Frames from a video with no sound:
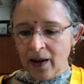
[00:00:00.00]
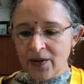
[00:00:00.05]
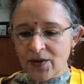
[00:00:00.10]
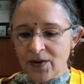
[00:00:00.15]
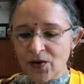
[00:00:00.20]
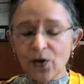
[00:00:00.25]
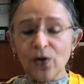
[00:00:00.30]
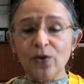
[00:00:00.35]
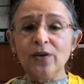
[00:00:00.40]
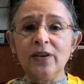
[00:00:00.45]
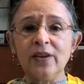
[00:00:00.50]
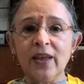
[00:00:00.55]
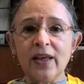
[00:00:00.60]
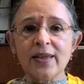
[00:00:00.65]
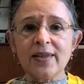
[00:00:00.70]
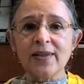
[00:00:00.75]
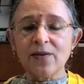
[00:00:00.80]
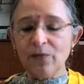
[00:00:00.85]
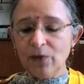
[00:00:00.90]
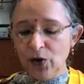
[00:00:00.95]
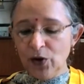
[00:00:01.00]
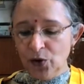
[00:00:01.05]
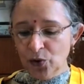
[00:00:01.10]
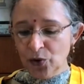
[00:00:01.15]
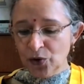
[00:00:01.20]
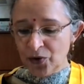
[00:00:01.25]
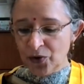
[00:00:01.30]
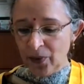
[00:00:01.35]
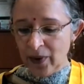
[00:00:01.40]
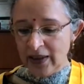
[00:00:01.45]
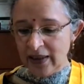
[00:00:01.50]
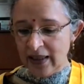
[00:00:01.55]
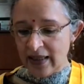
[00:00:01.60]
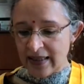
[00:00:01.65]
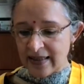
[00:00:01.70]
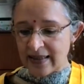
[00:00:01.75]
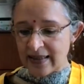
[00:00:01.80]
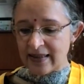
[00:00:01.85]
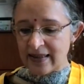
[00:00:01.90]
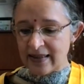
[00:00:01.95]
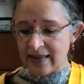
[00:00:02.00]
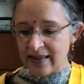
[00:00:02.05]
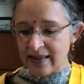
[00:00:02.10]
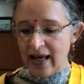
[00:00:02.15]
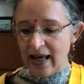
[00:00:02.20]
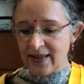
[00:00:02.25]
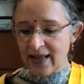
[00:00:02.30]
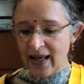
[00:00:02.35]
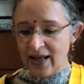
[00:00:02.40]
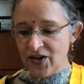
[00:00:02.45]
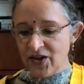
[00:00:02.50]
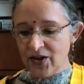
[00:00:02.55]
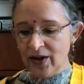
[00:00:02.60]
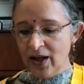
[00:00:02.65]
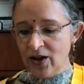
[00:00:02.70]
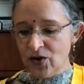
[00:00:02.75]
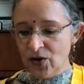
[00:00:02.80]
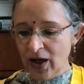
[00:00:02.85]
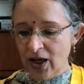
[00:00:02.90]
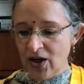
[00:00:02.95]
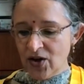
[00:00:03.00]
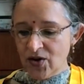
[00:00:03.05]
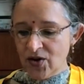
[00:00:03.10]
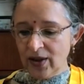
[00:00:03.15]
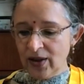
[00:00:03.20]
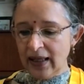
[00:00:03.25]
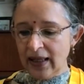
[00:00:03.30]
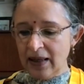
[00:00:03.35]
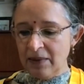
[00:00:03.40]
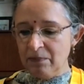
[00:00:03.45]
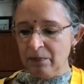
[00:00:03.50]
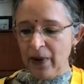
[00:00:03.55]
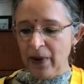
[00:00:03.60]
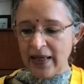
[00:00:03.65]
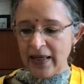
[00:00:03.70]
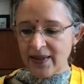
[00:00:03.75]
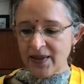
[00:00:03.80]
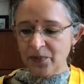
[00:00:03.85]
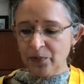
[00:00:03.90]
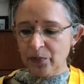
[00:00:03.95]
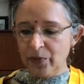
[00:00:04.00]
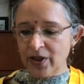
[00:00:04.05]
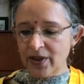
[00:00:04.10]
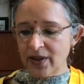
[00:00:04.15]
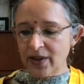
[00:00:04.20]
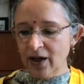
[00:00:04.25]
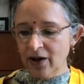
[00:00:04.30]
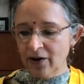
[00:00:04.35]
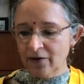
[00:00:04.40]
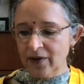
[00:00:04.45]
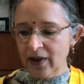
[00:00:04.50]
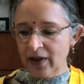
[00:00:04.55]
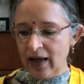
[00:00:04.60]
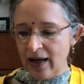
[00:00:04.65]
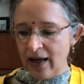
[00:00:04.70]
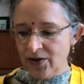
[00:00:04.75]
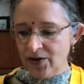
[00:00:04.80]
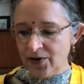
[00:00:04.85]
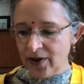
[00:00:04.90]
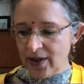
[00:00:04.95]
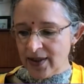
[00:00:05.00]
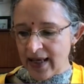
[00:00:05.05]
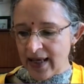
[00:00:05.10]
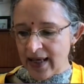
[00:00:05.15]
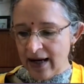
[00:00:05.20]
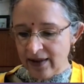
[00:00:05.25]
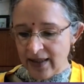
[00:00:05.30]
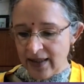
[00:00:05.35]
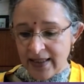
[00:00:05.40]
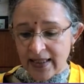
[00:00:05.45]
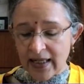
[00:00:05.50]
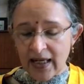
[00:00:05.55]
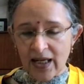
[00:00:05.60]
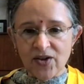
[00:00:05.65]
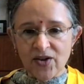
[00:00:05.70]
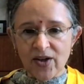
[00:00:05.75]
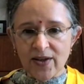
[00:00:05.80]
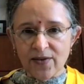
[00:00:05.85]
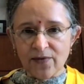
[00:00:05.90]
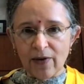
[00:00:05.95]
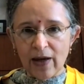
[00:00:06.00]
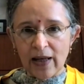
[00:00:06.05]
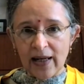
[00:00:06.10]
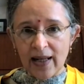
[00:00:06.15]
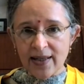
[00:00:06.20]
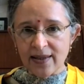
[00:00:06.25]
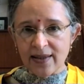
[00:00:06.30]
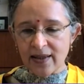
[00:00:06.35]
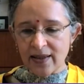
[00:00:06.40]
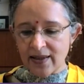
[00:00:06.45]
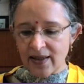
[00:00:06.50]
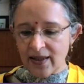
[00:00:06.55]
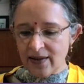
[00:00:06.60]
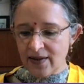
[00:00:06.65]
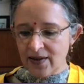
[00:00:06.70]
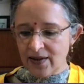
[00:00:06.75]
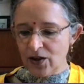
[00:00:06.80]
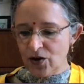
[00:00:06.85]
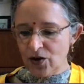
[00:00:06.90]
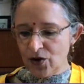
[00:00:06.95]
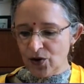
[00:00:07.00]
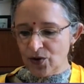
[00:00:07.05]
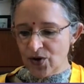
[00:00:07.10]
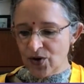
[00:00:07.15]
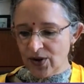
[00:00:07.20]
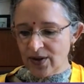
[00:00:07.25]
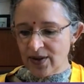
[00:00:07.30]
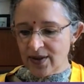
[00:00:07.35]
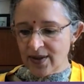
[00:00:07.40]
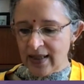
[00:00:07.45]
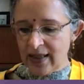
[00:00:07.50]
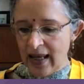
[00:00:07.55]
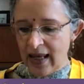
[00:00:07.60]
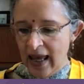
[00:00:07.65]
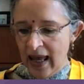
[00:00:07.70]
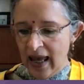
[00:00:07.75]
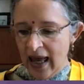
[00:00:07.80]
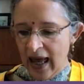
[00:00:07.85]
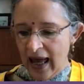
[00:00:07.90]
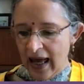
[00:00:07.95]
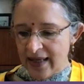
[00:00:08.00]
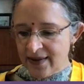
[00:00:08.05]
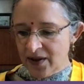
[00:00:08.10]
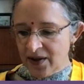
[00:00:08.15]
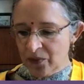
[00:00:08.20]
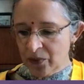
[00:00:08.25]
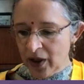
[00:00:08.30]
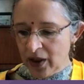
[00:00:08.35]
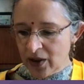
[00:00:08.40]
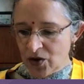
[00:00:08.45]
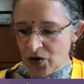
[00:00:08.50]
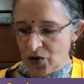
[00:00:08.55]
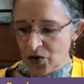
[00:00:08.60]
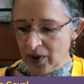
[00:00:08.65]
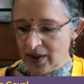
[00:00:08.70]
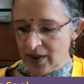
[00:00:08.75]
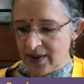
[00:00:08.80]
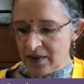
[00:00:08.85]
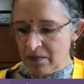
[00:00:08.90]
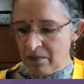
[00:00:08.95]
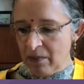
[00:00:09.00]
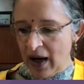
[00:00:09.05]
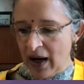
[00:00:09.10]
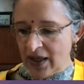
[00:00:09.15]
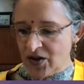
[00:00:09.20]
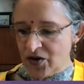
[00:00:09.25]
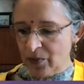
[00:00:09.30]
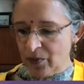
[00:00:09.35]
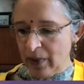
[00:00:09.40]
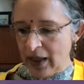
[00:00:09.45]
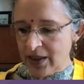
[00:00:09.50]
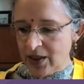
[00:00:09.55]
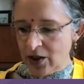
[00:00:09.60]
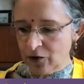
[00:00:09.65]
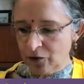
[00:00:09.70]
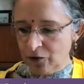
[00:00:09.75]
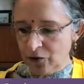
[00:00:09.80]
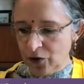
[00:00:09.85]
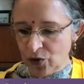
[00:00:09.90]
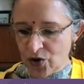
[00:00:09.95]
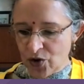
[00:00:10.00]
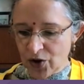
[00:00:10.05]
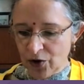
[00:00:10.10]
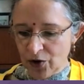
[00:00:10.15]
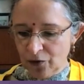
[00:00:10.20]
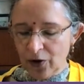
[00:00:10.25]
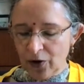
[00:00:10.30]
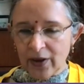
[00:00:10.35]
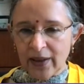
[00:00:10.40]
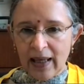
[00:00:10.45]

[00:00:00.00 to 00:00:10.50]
So this youth with this such an education can best preserve the country's heritage as well as its institutions as they work towards a much better future for